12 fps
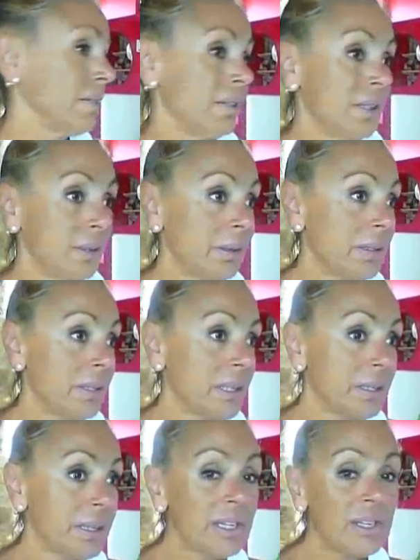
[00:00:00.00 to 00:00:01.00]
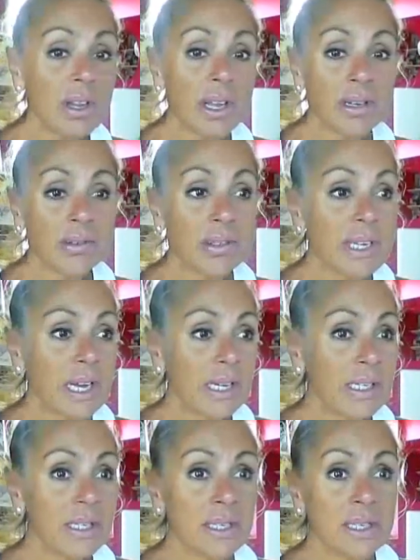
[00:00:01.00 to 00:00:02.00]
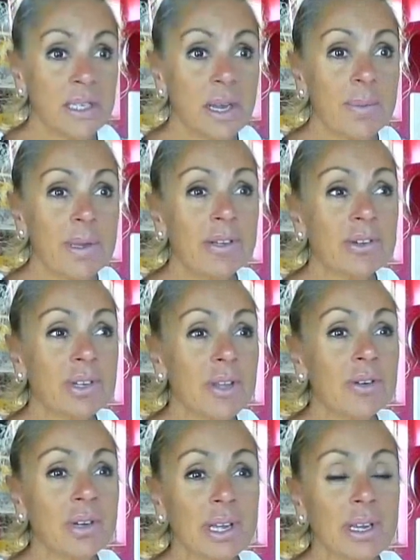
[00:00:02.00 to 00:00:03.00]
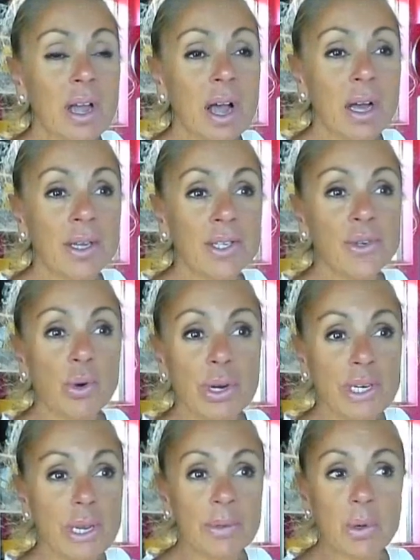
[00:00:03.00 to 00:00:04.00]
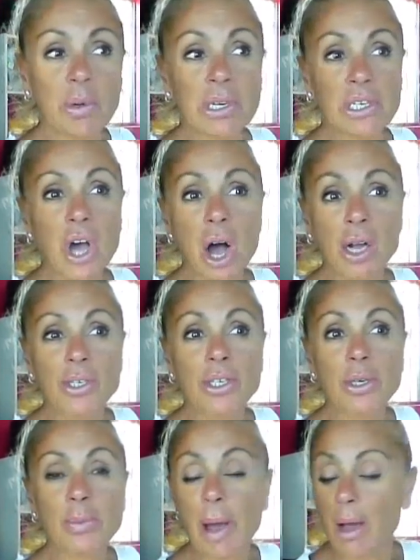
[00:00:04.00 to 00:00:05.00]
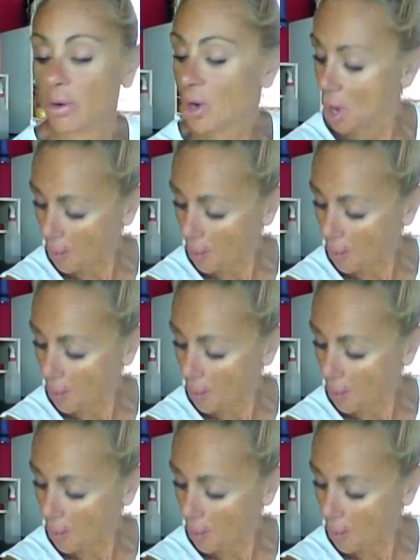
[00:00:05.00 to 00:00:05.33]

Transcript: That's about it. That's all I really got. I mean, there's other like story times I want to talk to you about,